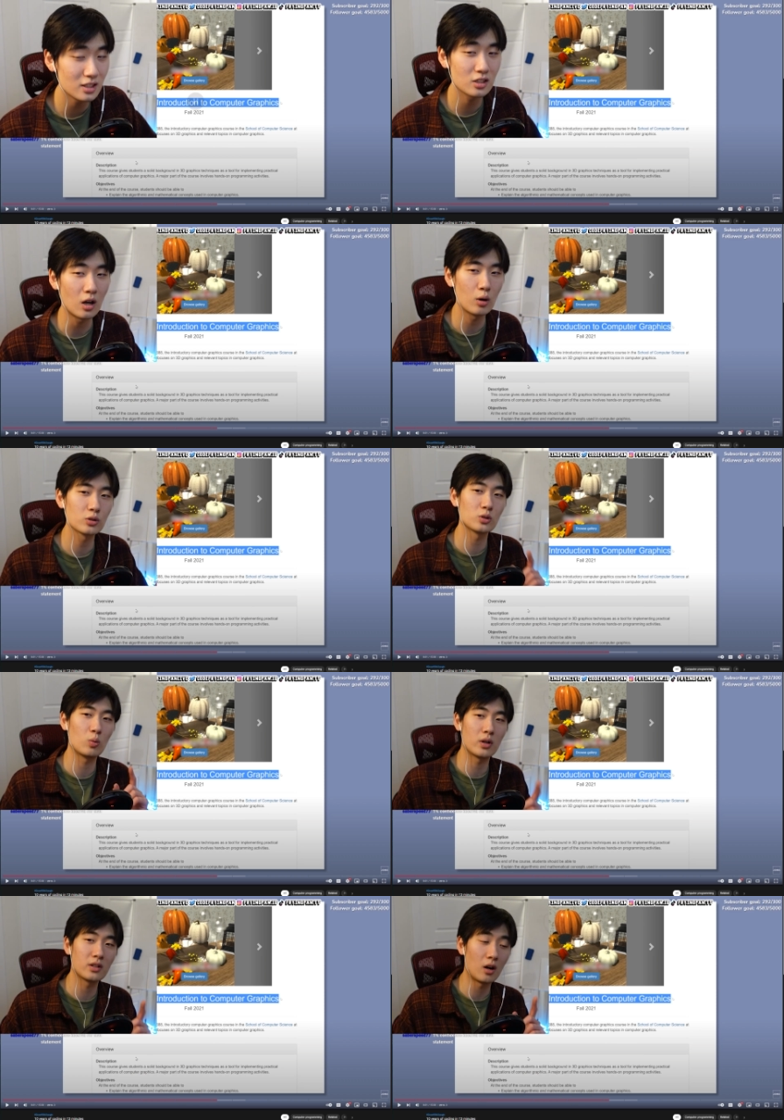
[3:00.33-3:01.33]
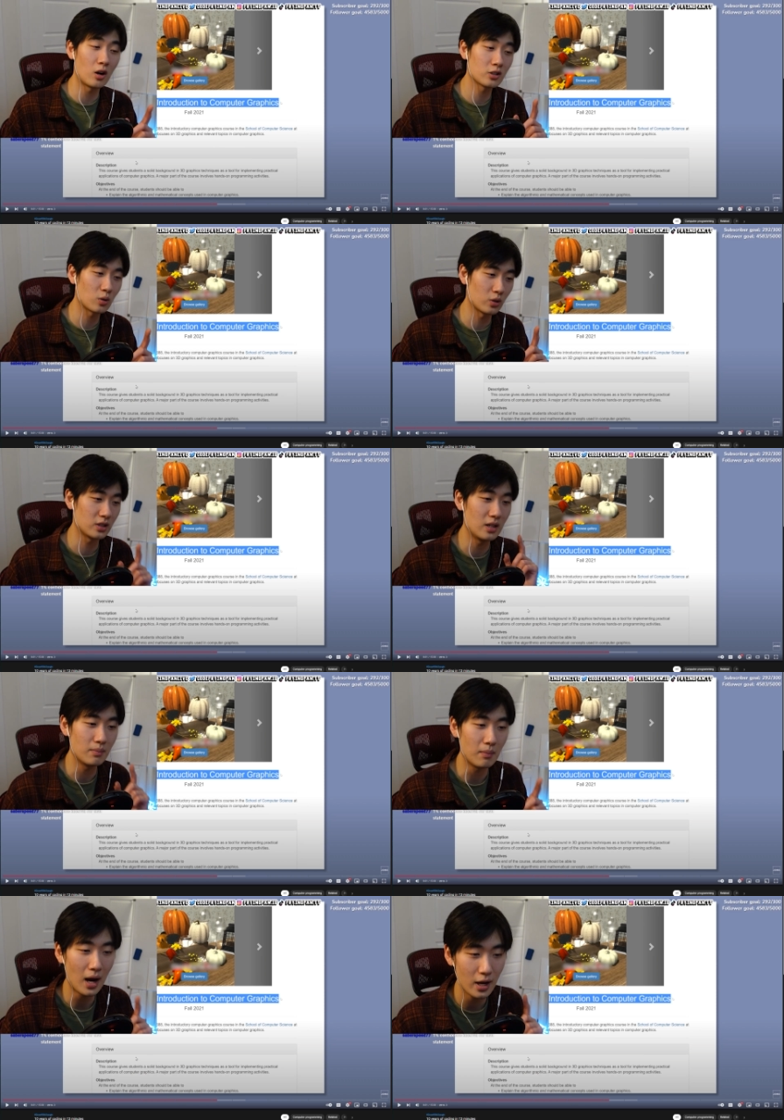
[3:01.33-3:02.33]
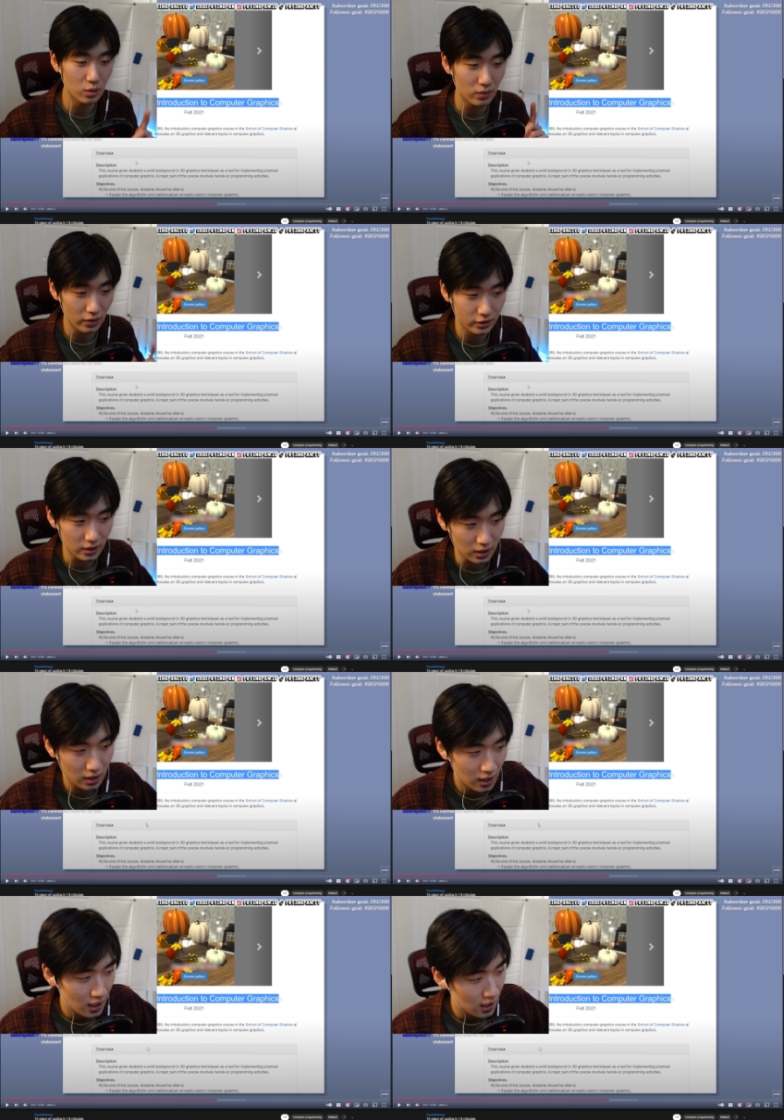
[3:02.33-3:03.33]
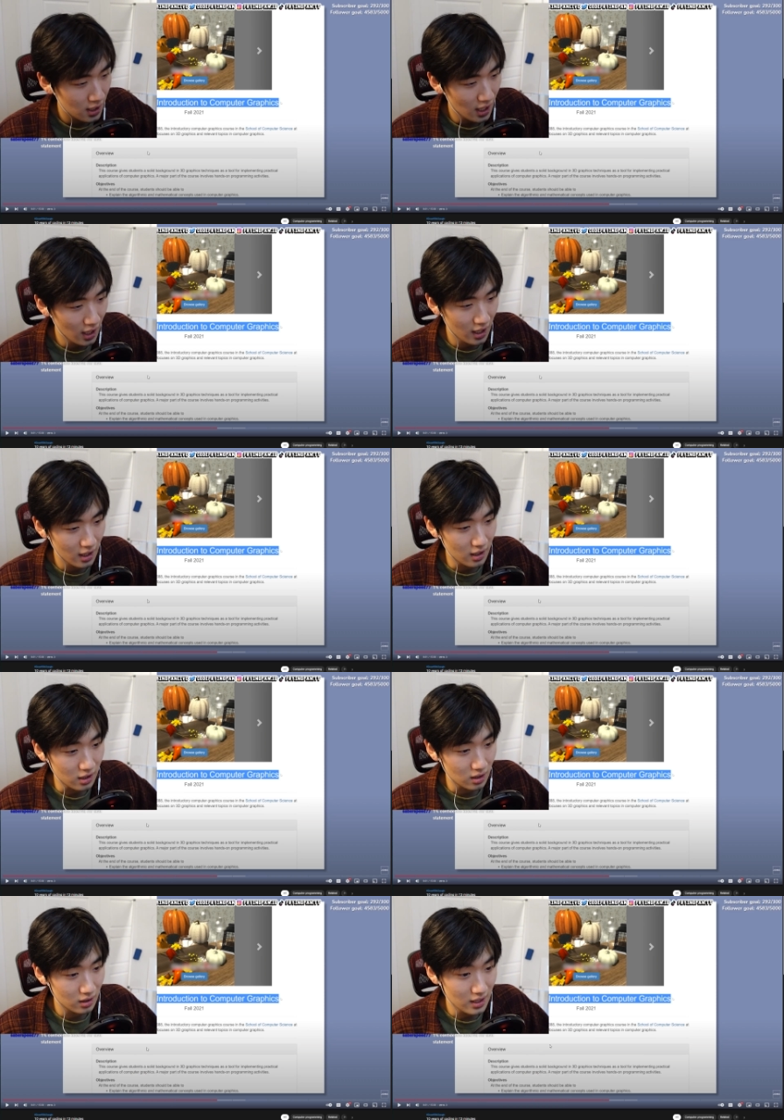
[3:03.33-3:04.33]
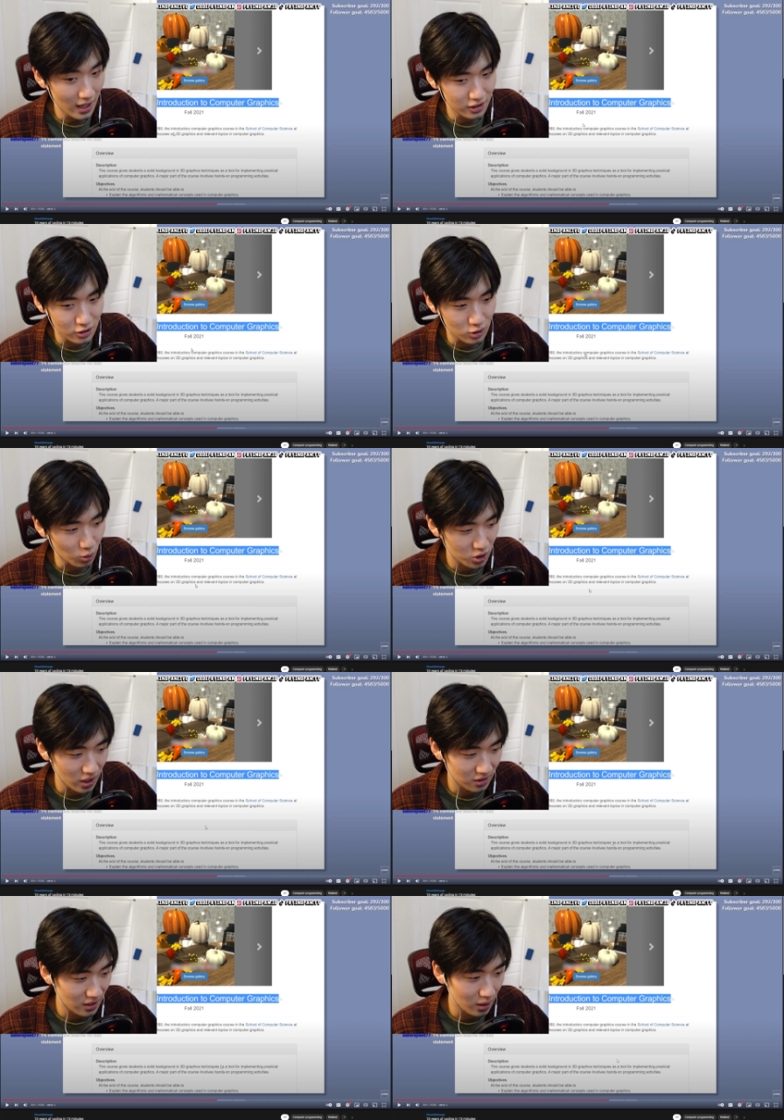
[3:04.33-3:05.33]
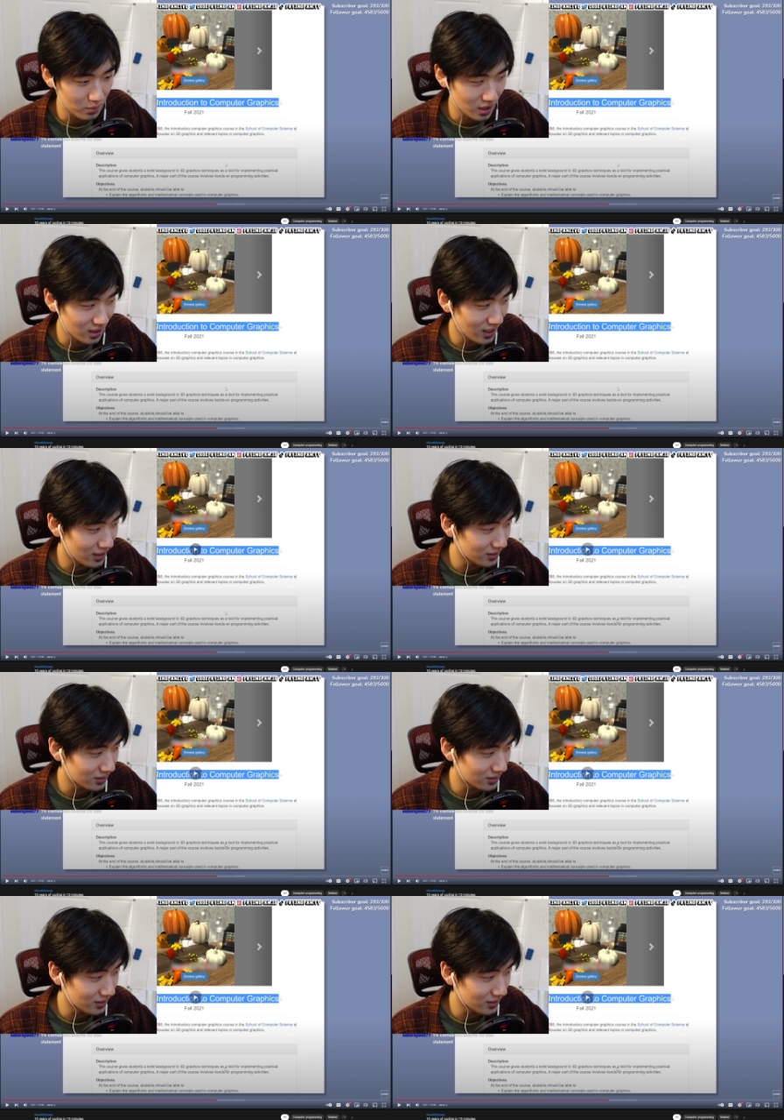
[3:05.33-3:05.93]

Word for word: is also one of the hardest courses in my university. And yeah, there's no shot in hell I'm taking that.